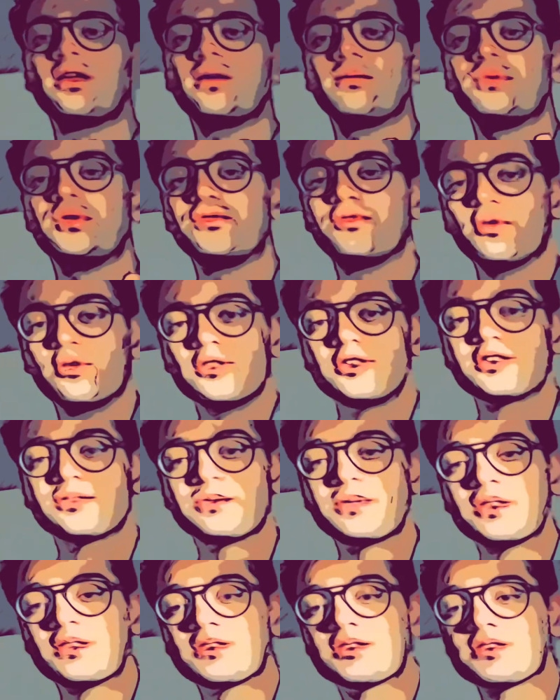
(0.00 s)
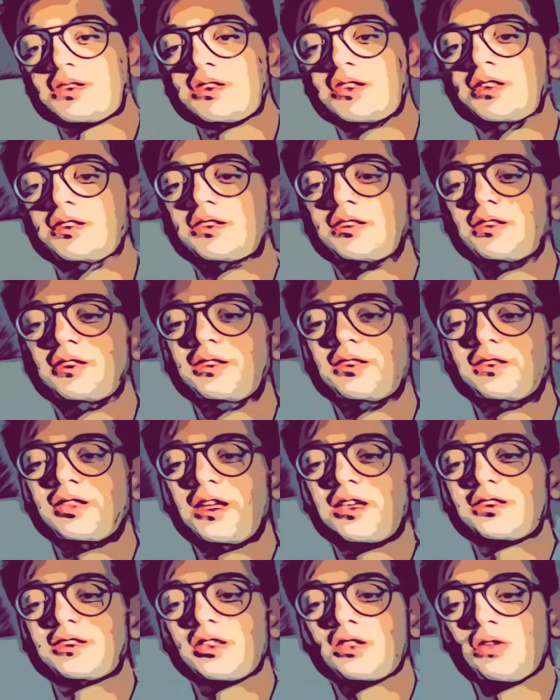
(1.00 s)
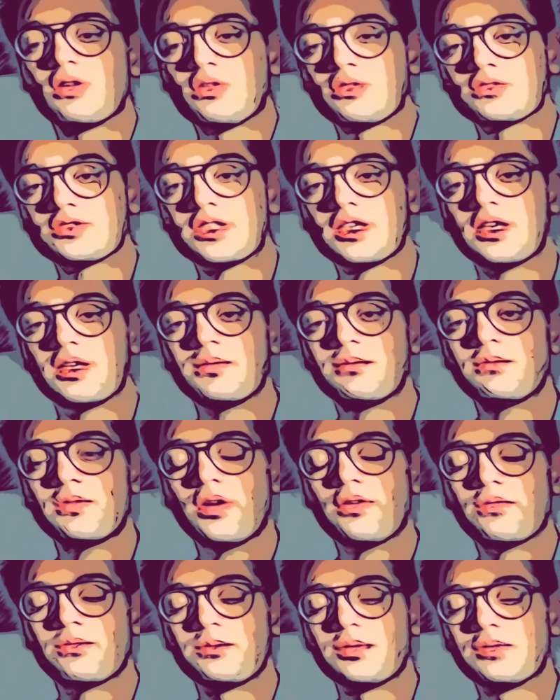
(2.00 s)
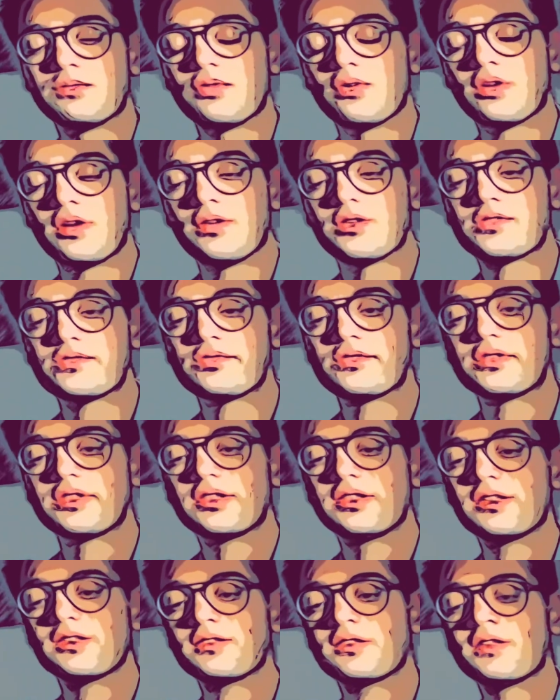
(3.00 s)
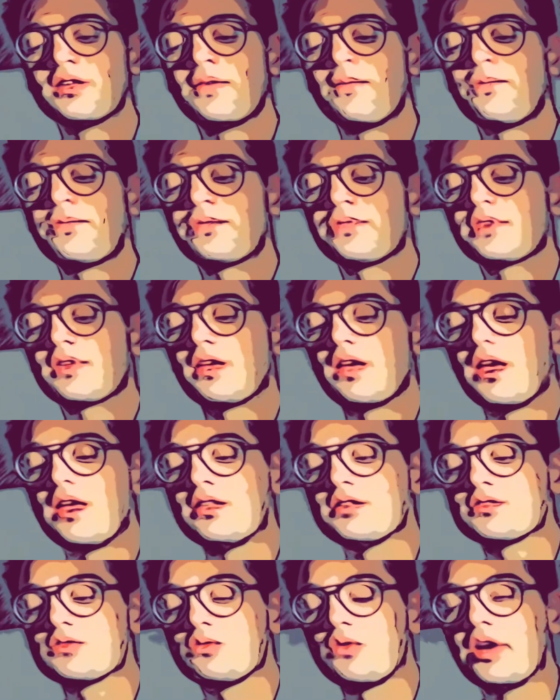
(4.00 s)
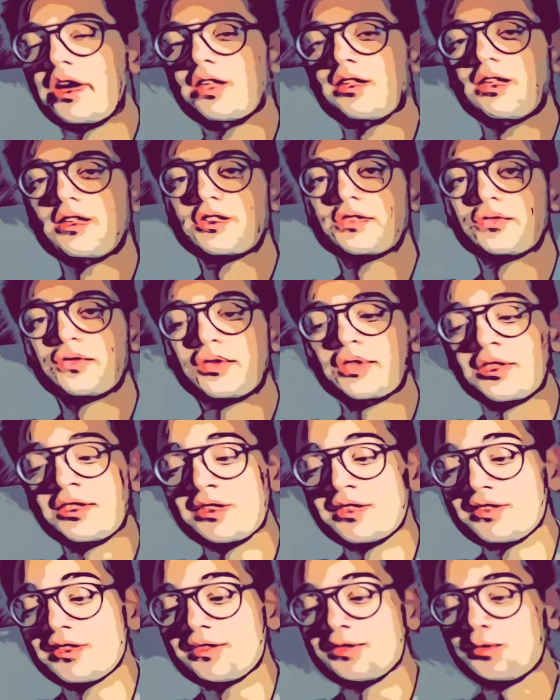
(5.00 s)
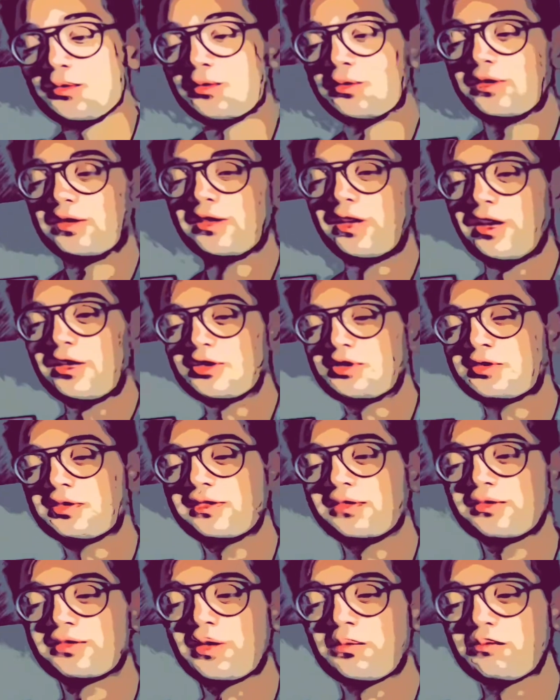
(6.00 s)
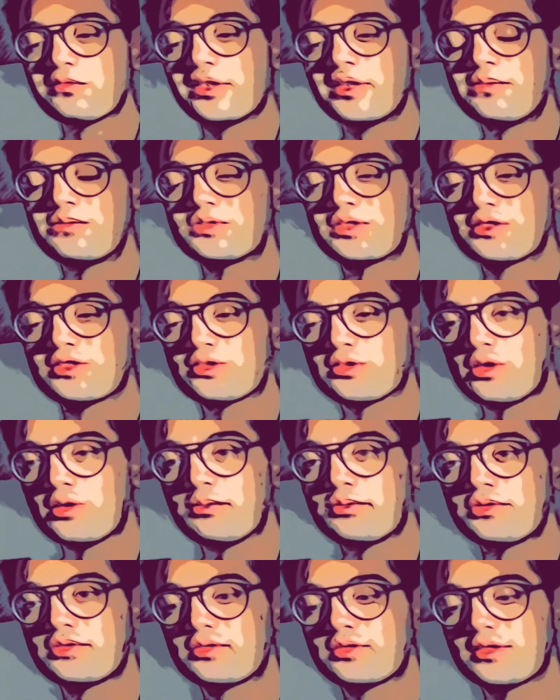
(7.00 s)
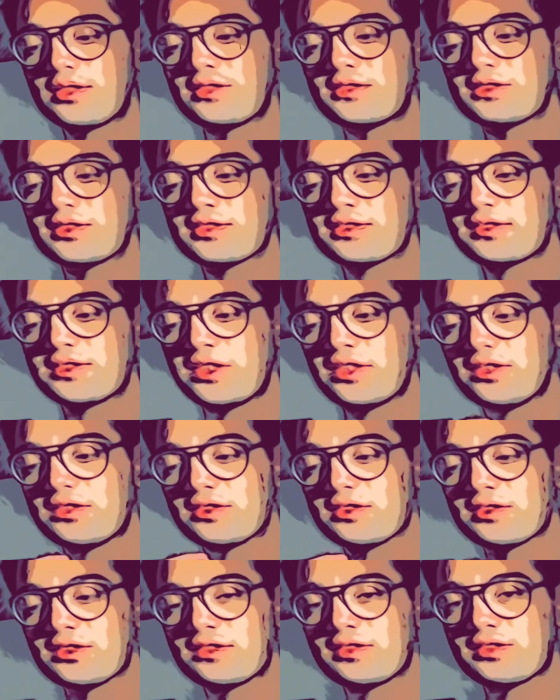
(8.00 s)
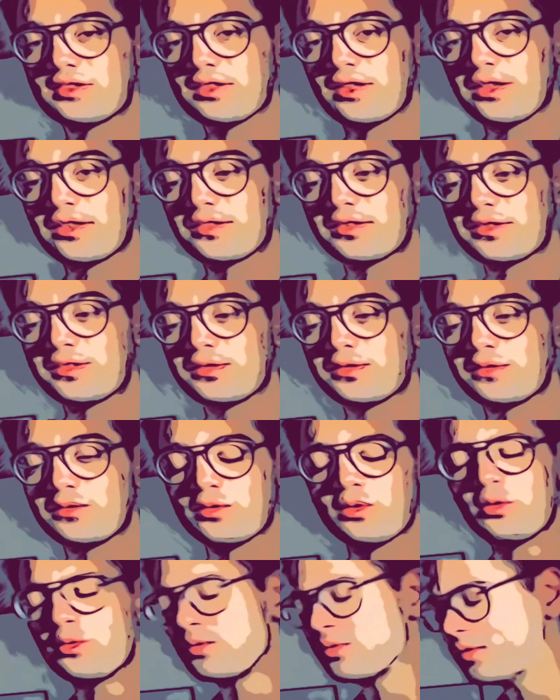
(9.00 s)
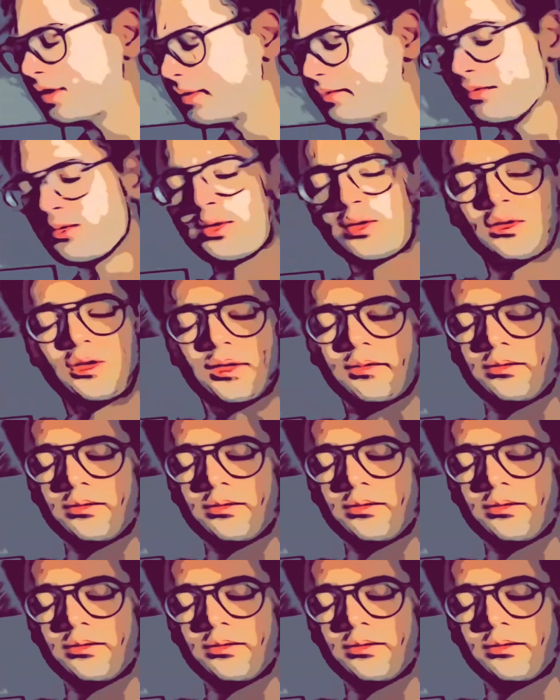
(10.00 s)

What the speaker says: before he speaks, he takes a long time before answering it. And while answering it, he actually sometimes just stops and just says it like, no, no, I'm wrong,